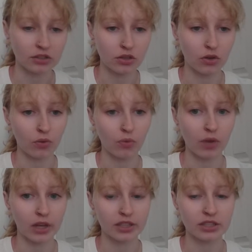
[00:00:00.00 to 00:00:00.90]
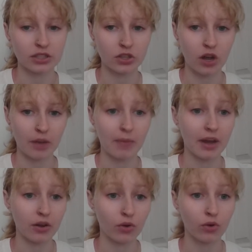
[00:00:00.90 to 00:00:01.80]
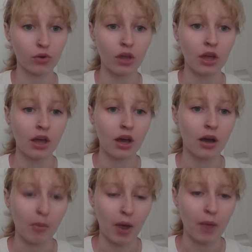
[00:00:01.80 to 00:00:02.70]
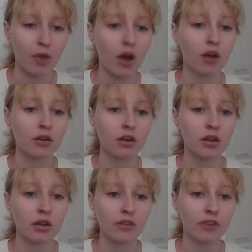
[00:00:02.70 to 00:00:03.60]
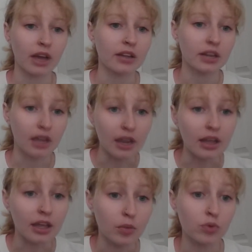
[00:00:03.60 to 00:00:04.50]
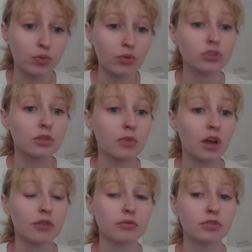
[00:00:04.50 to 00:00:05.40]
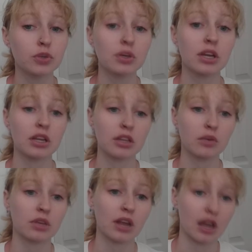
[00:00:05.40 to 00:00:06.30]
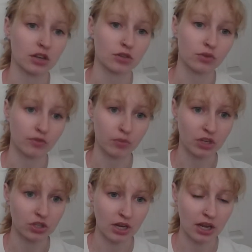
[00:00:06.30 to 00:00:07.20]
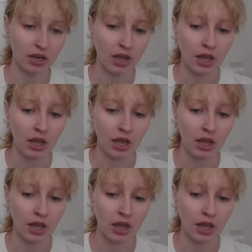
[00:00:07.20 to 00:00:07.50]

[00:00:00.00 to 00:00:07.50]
So while it's not medical, I'm not violating any HIPAA rules. I'm not doing anything with any actual information yet.